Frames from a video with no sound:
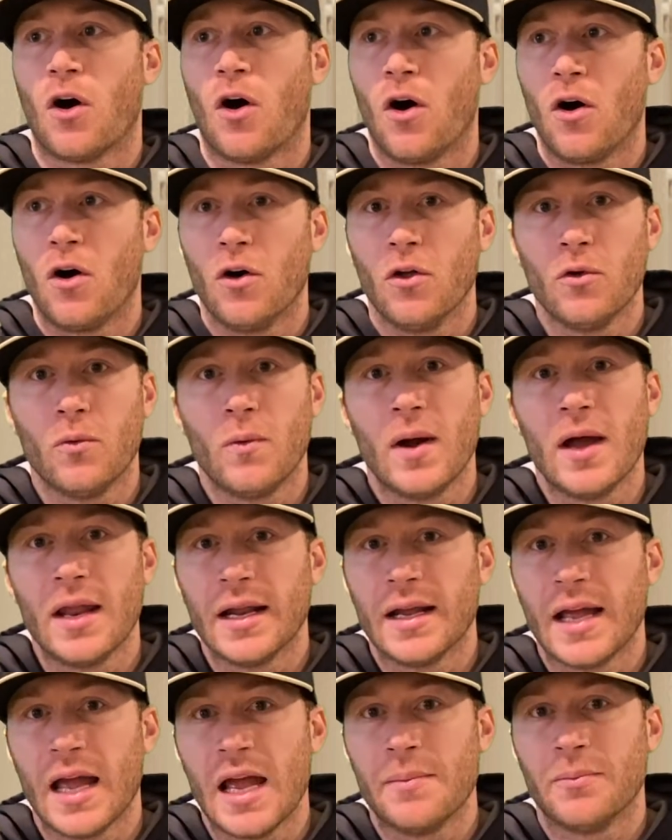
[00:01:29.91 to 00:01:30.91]
all the way
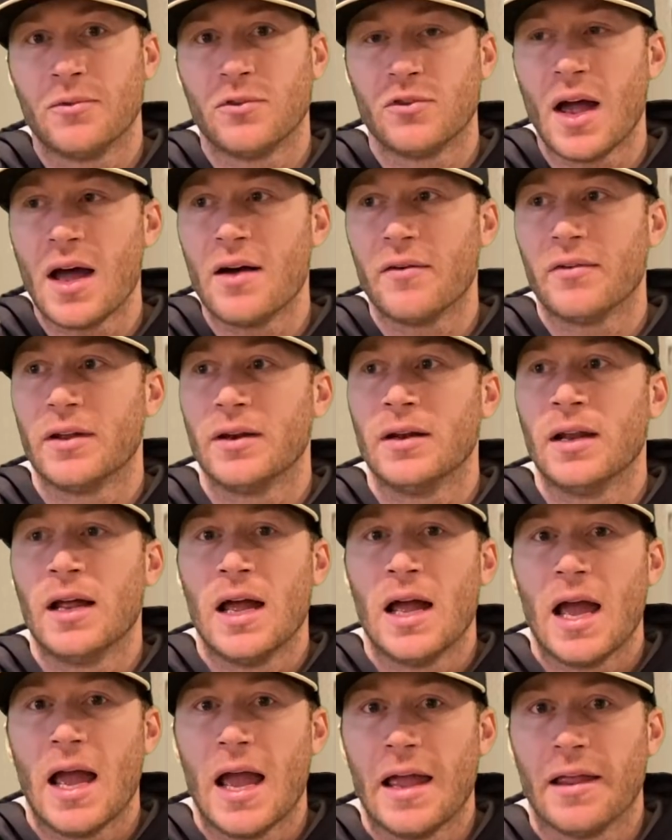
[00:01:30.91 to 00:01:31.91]
to Game 7
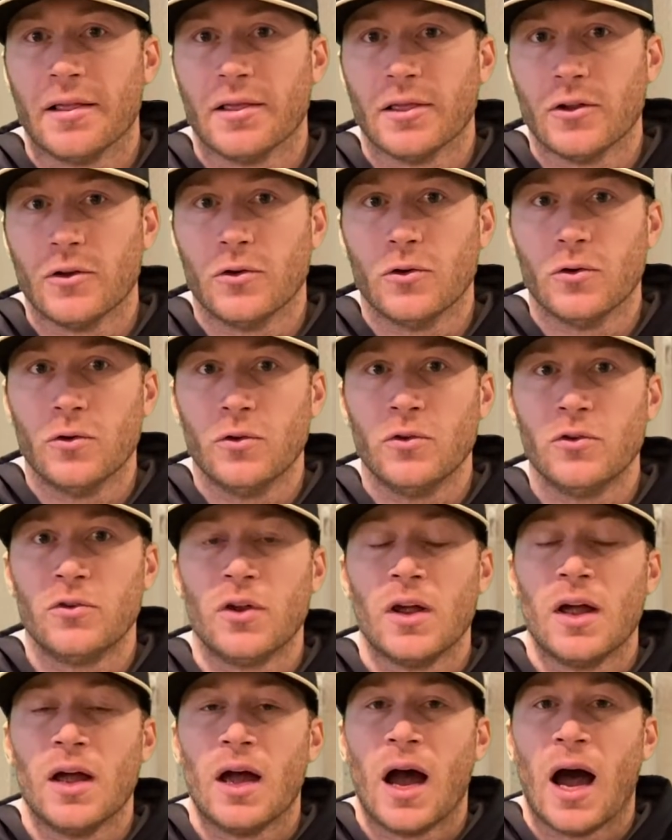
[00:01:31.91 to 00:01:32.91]
and lose.